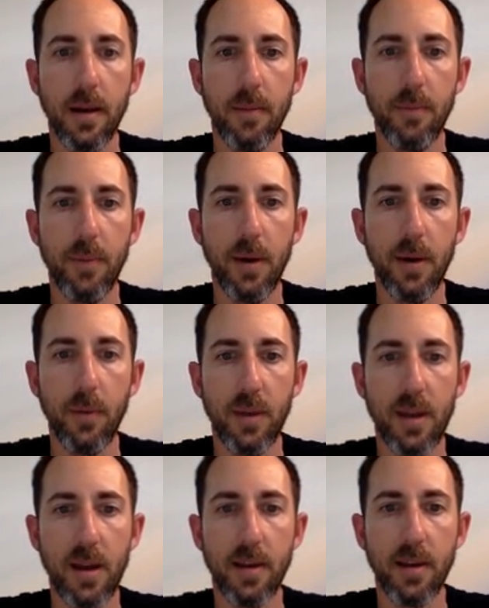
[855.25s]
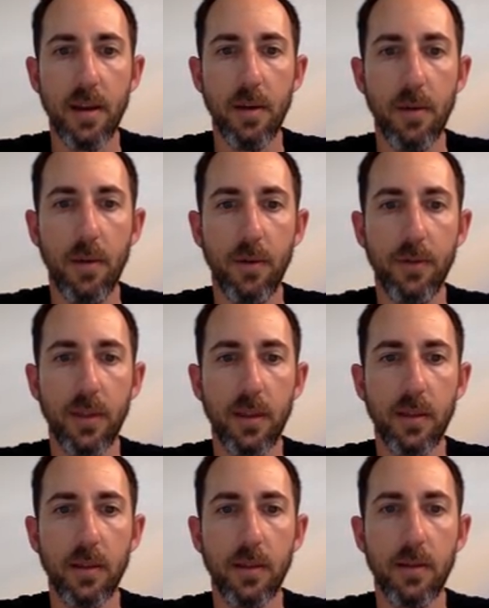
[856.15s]
but we can't get it off
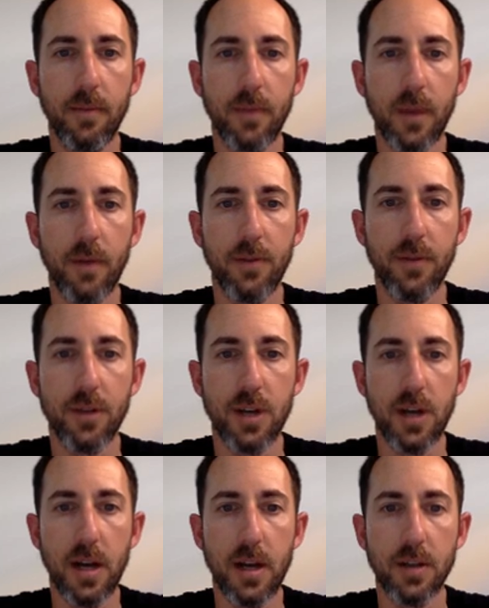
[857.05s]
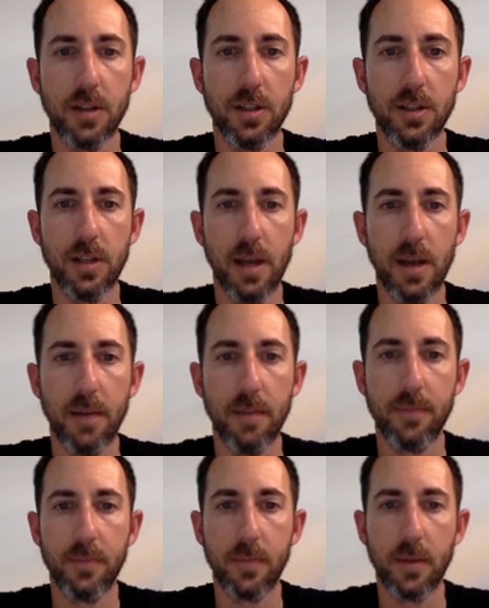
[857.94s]
the chart just yet.
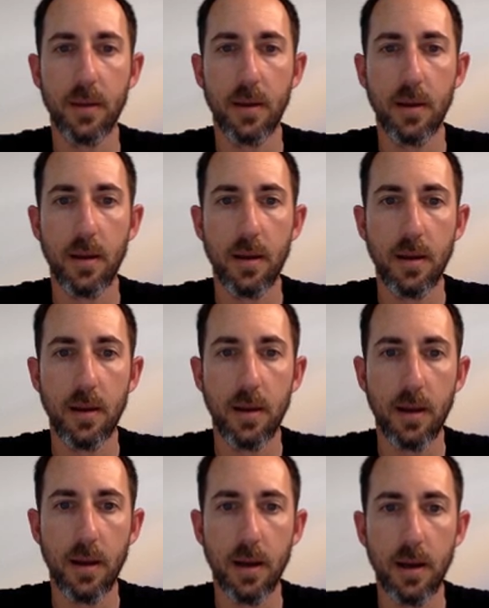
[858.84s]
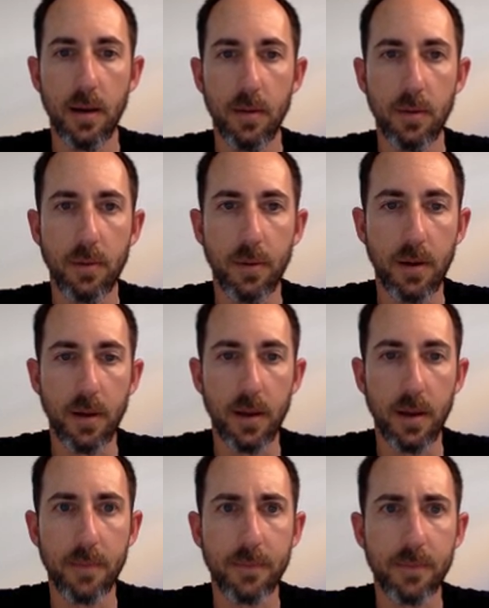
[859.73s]
What do we got
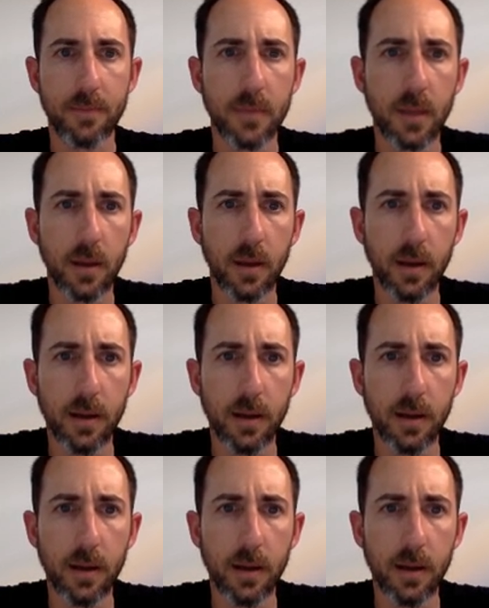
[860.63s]
here? No,